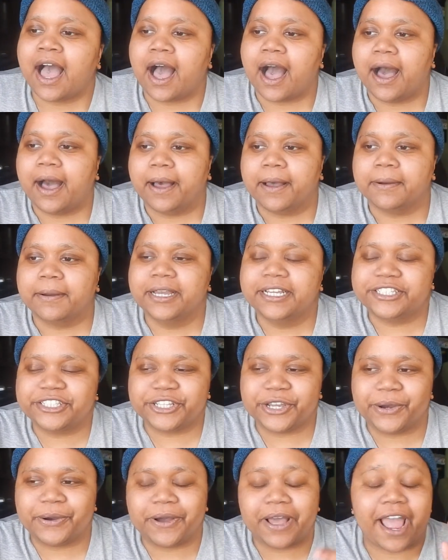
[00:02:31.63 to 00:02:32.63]
Uh,
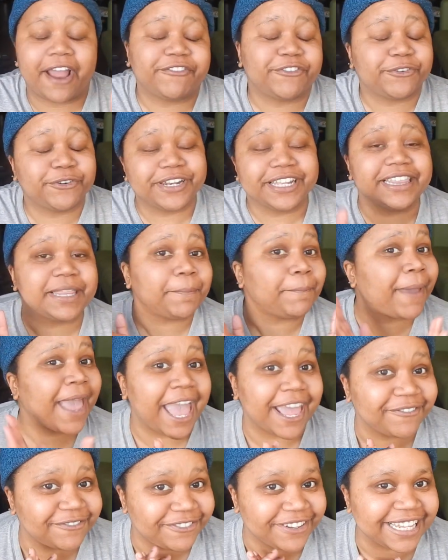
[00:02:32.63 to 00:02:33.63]
so after reading the
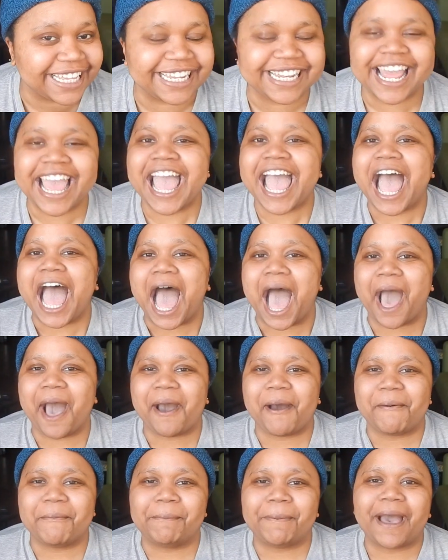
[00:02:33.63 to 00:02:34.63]
pamphlet
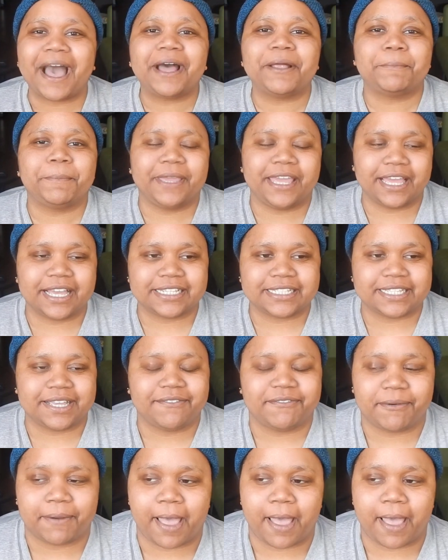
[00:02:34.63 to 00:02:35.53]
about P S